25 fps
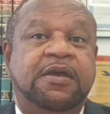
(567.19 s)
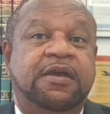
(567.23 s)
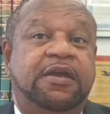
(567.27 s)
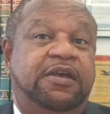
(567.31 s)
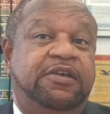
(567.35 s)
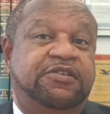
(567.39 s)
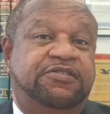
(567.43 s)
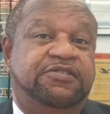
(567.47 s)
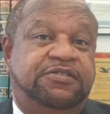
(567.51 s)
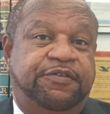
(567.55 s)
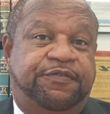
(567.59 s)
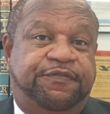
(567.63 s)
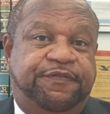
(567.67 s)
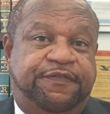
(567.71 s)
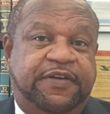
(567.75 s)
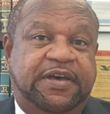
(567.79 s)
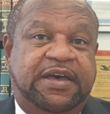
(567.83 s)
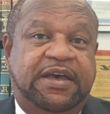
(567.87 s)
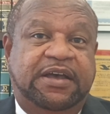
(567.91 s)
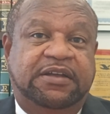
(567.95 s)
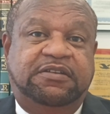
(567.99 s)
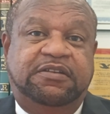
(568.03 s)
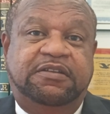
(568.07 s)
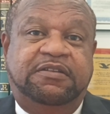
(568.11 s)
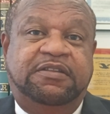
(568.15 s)
is the
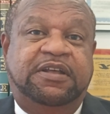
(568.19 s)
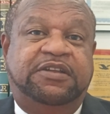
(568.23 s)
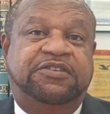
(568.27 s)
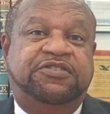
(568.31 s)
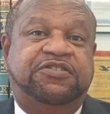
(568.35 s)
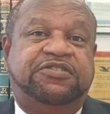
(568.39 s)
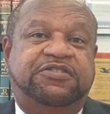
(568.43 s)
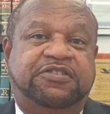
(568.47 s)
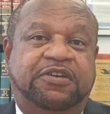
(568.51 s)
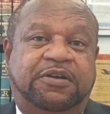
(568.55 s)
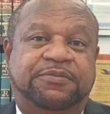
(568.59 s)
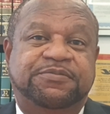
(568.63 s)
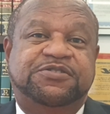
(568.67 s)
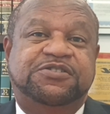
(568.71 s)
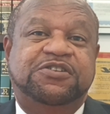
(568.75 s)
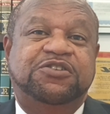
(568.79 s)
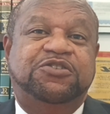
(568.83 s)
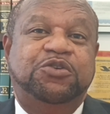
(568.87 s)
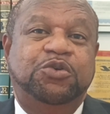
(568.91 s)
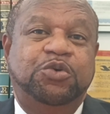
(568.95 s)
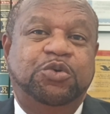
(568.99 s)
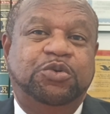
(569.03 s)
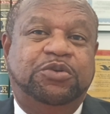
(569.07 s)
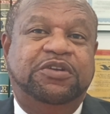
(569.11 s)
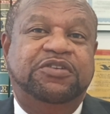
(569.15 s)
fact that
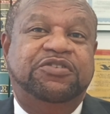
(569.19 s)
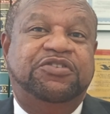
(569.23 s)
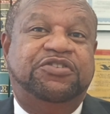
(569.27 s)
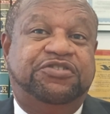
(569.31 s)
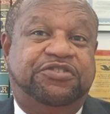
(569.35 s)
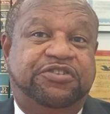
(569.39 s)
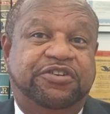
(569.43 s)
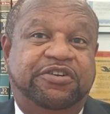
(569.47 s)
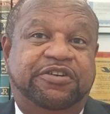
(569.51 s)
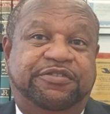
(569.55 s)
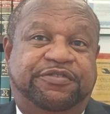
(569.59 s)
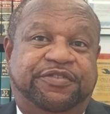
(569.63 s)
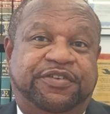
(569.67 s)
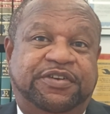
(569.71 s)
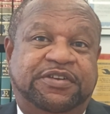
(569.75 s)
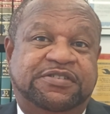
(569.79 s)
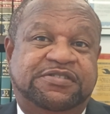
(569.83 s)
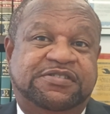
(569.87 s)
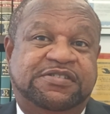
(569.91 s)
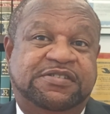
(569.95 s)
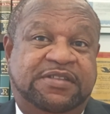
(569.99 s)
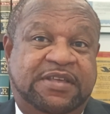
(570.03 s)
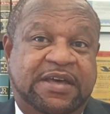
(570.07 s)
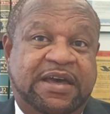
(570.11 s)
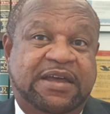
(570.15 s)
substituted
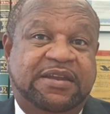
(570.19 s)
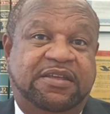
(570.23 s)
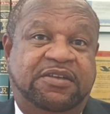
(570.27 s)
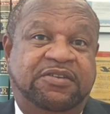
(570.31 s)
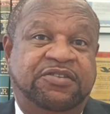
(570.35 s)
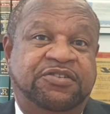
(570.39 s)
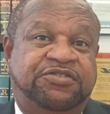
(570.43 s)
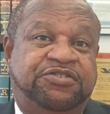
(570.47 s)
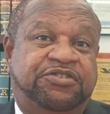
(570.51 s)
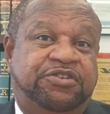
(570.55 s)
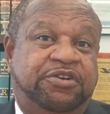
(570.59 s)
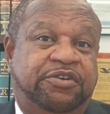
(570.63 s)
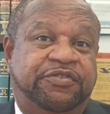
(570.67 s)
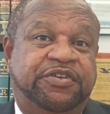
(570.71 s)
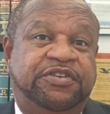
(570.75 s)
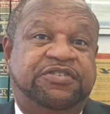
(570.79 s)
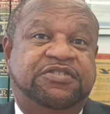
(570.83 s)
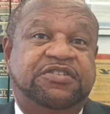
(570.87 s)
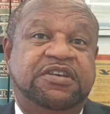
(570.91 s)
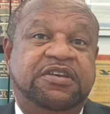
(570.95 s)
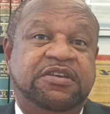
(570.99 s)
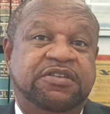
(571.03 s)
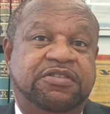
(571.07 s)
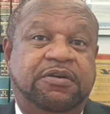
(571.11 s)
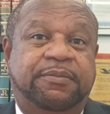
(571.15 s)
service, that is, service
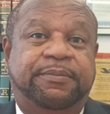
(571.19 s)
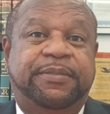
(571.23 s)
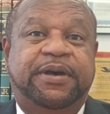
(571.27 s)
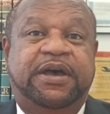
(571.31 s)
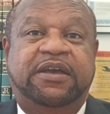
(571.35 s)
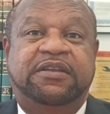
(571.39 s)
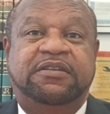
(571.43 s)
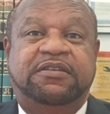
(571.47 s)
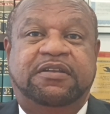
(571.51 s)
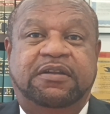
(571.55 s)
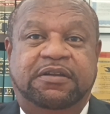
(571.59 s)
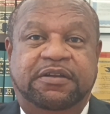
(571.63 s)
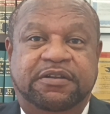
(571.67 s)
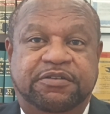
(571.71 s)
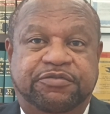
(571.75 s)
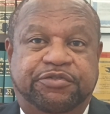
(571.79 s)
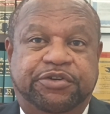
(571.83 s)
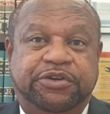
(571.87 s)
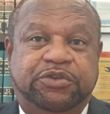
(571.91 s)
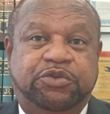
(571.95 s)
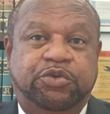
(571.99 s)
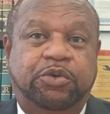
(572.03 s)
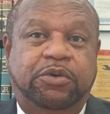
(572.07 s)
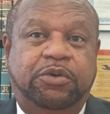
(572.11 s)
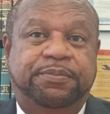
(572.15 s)
either by delivery
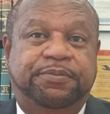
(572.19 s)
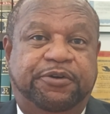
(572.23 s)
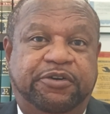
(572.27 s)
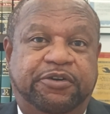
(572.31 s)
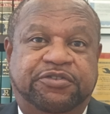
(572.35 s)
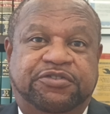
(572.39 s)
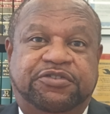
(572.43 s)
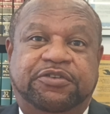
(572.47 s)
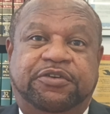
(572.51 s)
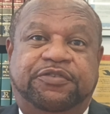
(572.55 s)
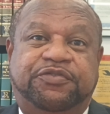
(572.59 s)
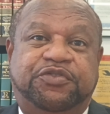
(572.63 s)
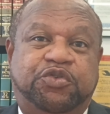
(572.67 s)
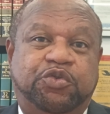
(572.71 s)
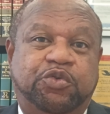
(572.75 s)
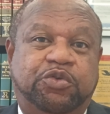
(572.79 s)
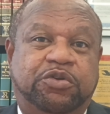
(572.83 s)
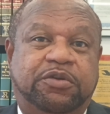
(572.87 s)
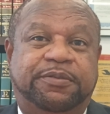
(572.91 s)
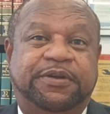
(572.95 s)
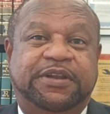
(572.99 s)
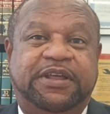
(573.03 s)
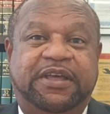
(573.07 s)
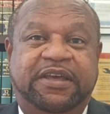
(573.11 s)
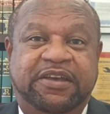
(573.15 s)
to a person of
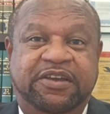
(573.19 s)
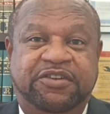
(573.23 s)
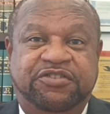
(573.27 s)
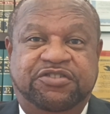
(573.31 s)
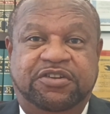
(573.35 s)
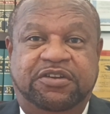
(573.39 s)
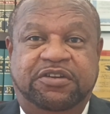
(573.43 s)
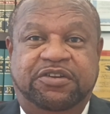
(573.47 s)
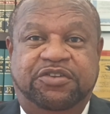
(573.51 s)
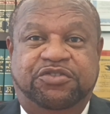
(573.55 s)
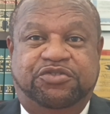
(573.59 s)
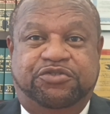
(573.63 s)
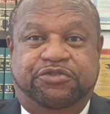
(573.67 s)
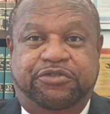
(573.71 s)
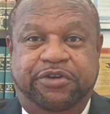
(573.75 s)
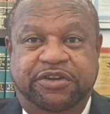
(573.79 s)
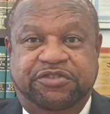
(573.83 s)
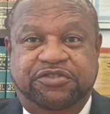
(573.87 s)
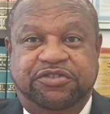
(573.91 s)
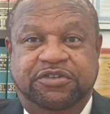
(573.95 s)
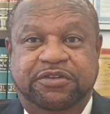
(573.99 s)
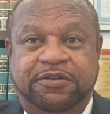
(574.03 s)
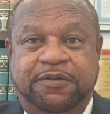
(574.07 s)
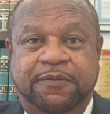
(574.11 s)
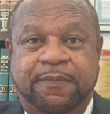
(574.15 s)
suitable age and
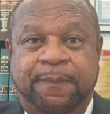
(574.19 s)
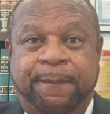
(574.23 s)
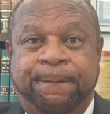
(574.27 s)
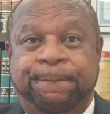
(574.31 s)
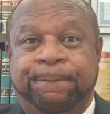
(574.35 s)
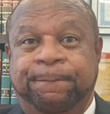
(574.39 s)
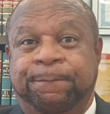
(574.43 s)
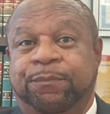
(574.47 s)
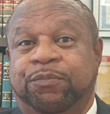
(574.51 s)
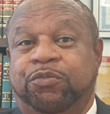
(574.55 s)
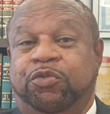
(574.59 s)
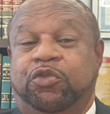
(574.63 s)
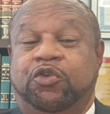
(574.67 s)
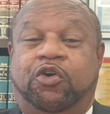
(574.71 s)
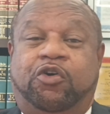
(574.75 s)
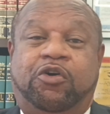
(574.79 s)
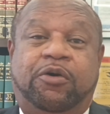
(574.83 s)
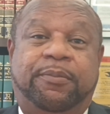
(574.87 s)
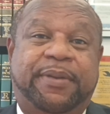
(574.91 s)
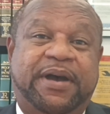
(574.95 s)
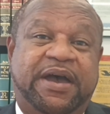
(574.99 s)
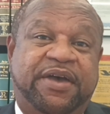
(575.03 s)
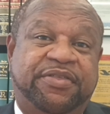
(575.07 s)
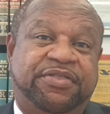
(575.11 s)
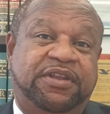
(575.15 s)
discretion or
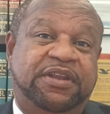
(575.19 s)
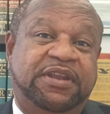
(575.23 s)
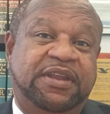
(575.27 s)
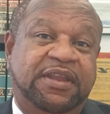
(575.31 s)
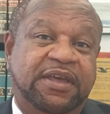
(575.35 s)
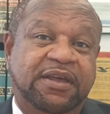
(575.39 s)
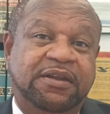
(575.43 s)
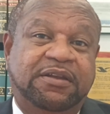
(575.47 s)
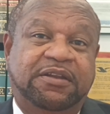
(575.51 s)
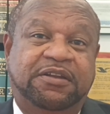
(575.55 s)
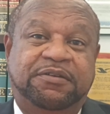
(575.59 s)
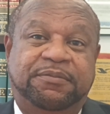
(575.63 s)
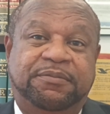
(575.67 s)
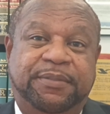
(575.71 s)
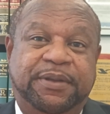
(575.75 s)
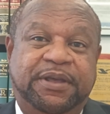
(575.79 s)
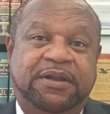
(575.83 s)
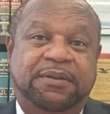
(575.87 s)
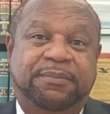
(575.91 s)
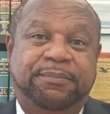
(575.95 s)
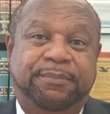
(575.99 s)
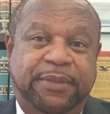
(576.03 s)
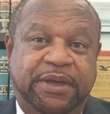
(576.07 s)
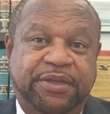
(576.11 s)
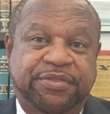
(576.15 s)
by the nail and mail
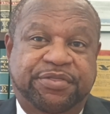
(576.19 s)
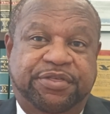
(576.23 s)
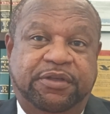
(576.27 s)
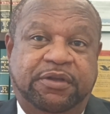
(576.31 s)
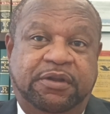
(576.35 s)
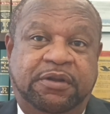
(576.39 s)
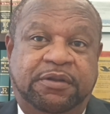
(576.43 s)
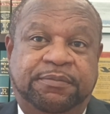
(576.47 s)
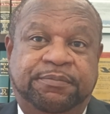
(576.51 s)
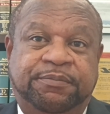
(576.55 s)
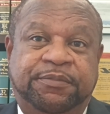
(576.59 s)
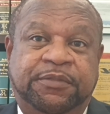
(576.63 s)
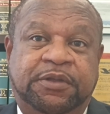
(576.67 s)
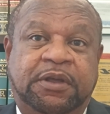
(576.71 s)
method,